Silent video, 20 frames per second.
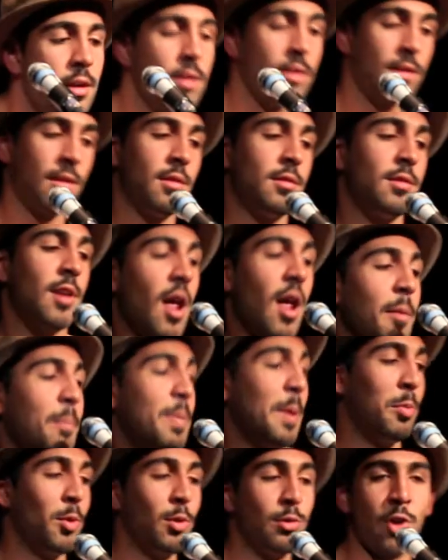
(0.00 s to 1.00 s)
to all the
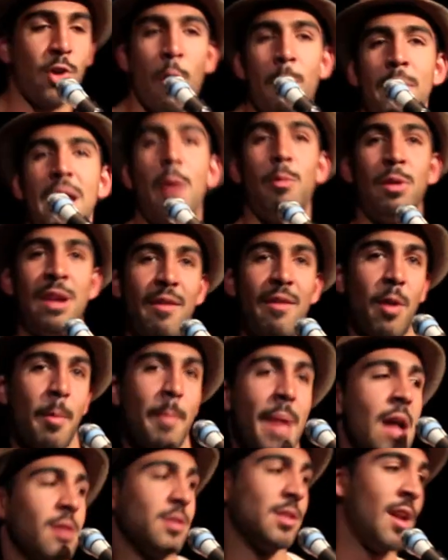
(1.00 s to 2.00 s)
people who told me I would never
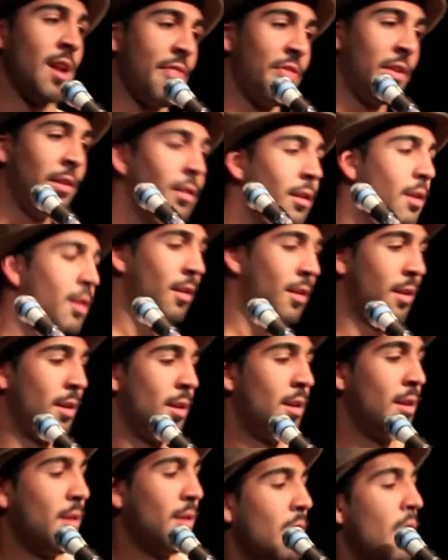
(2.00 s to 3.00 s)
amount to nothing.
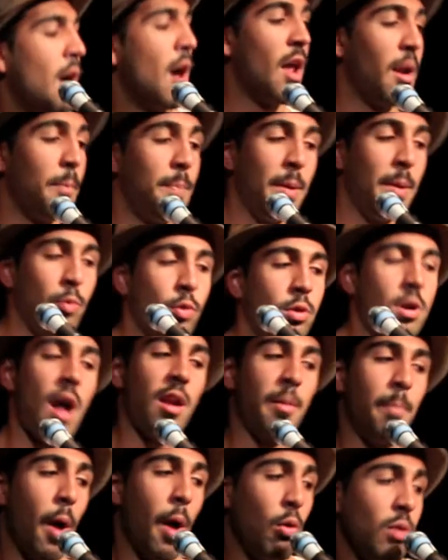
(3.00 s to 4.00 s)
Other people
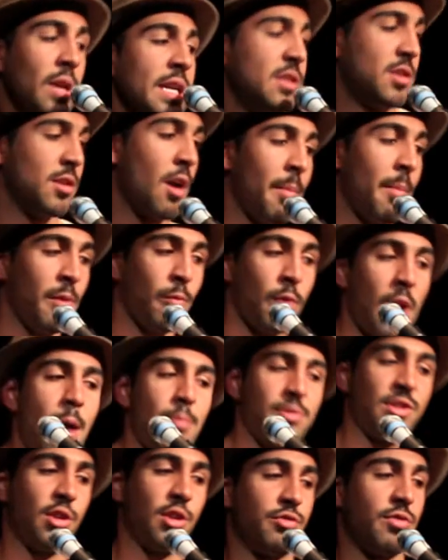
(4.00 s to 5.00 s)
called the police on I me mean, when I
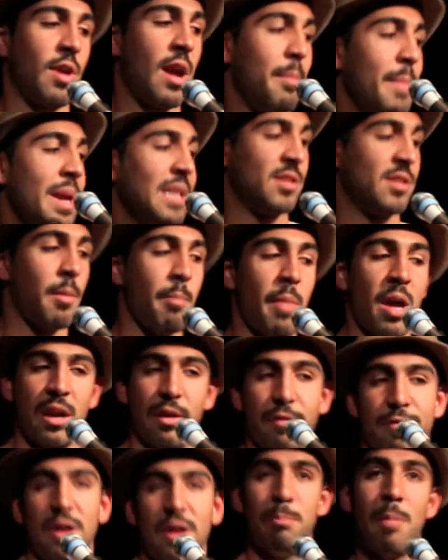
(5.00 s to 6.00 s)
was just trying to make some money
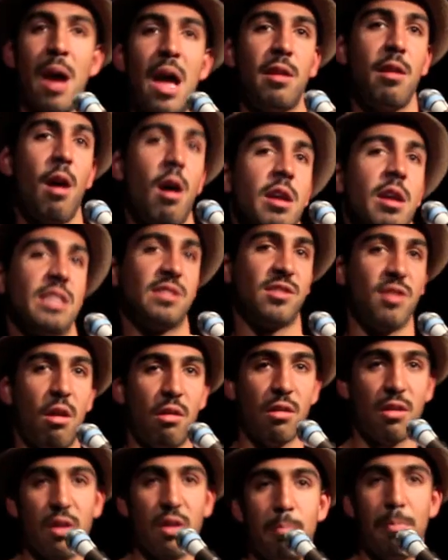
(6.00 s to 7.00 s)
and feed my daughter. It's
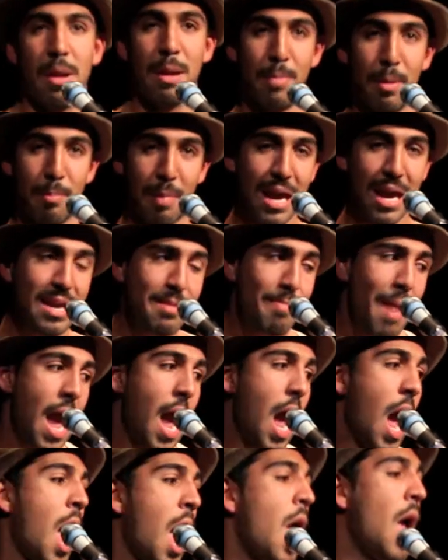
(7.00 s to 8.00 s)
all good, baby, baby.
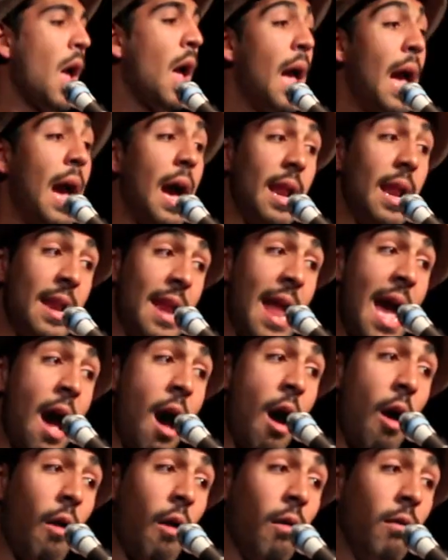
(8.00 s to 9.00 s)
And
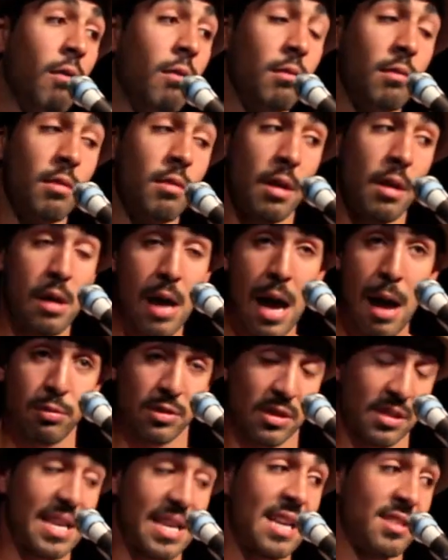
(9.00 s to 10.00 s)
now, I
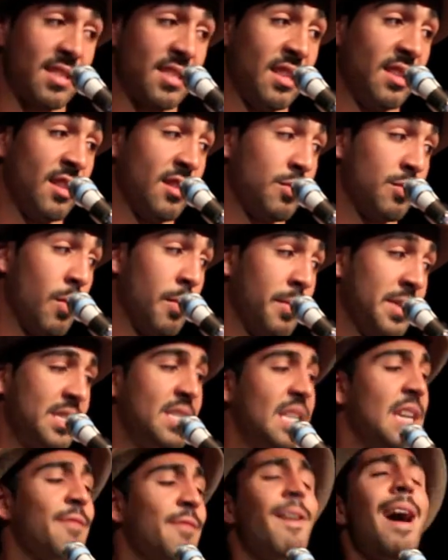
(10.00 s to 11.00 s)
was testing this woman.
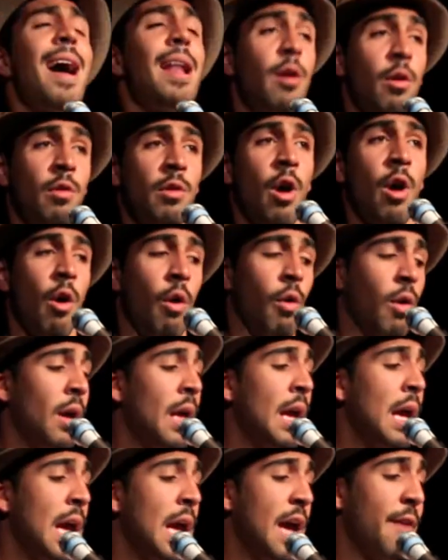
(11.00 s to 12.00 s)
See, if I don't
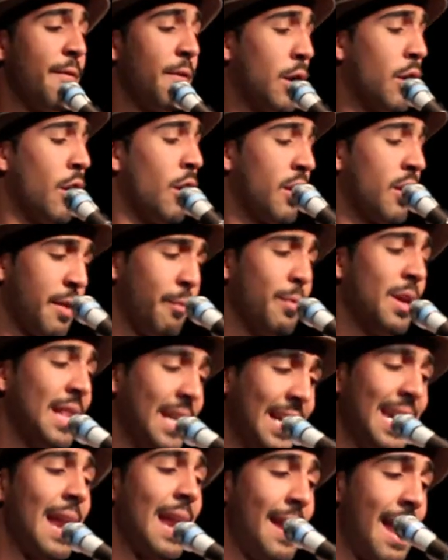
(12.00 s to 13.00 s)
know if a girl can
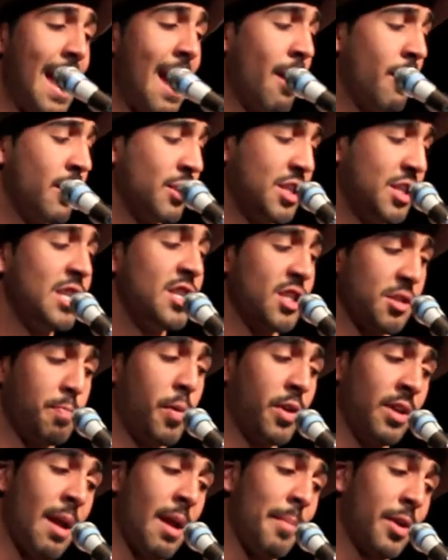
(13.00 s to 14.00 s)
really get down or she's just
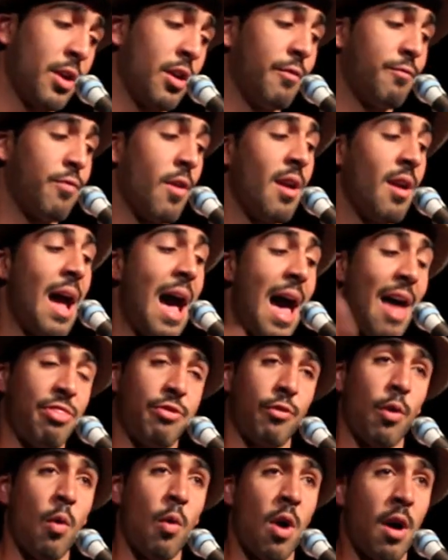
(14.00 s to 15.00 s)
putting up a good front,
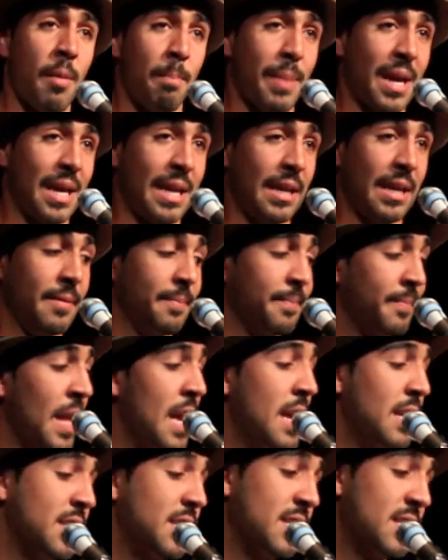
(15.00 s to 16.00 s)
I throw on Biggie
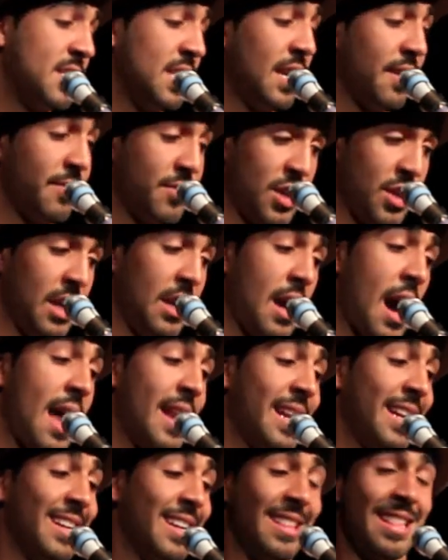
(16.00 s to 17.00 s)
to see if she
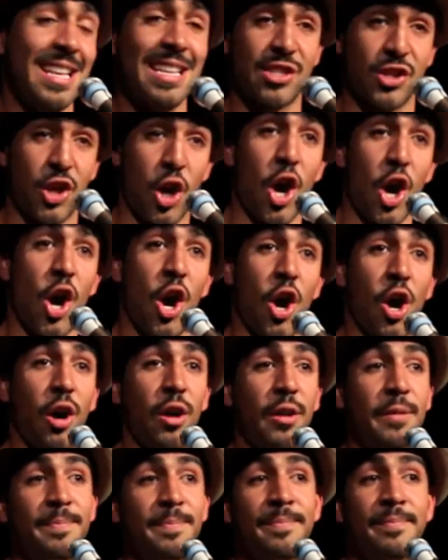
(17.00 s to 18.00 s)
got it. And this
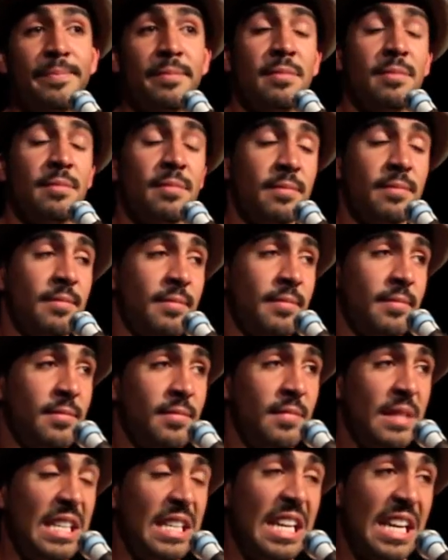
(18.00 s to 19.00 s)
girl
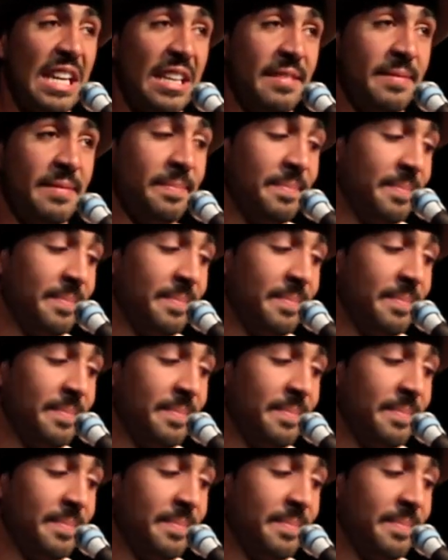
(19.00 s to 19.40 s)
didn't.